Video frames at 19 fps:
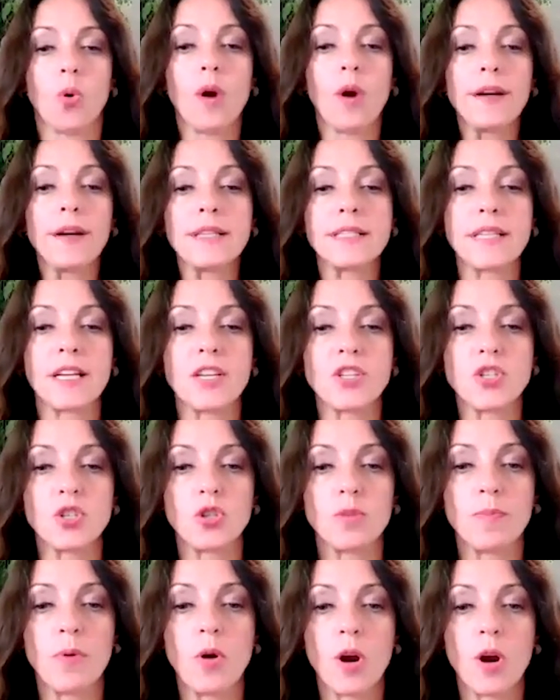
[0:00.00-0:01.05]

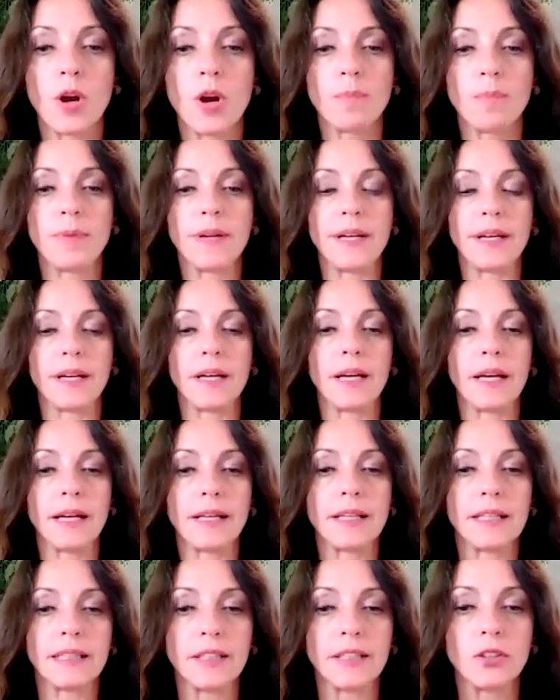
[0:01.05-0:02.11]
organizational part, being
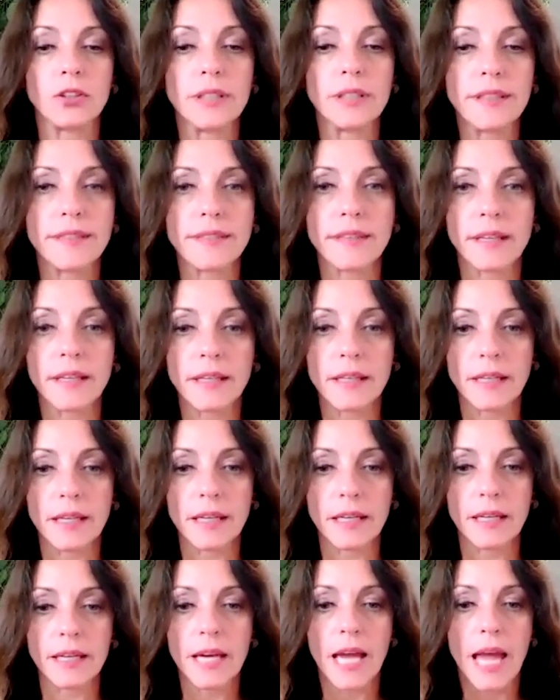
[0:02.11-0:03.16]
clearly
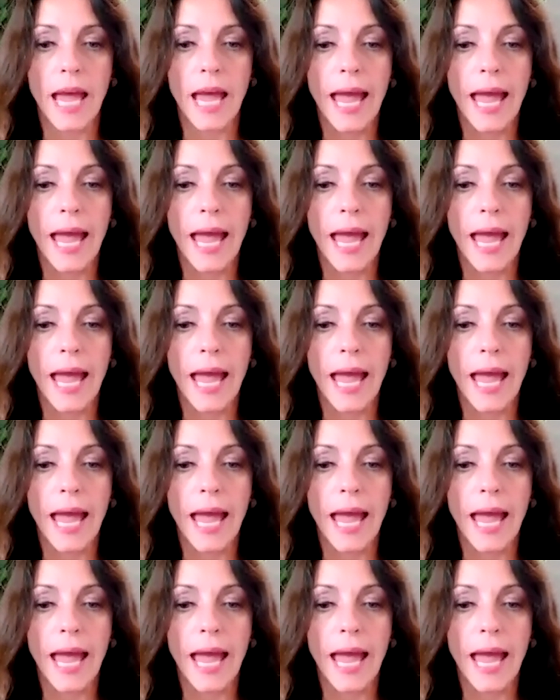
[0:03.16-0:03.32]
thinking,